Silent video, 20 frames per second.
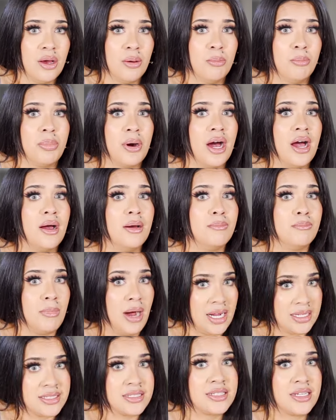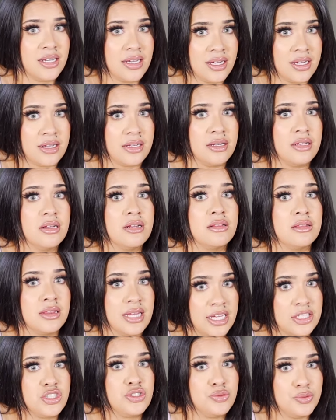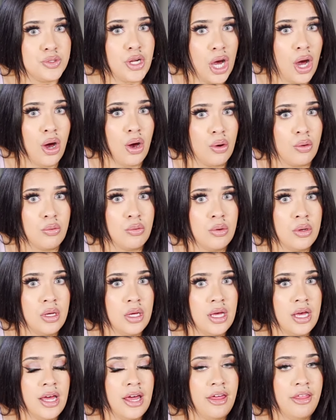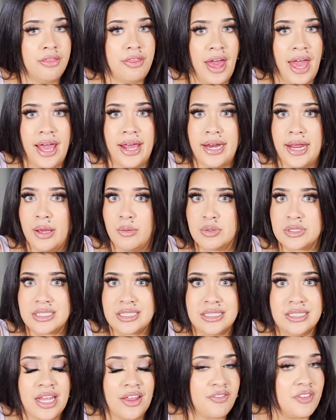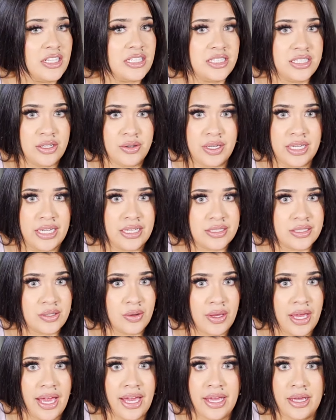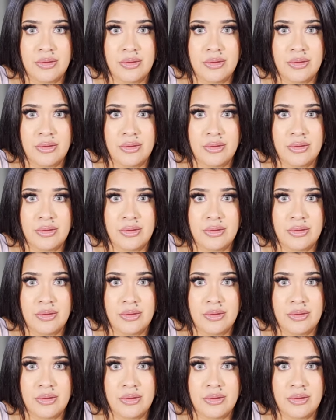but my son let you know that it was nothing serious, okay?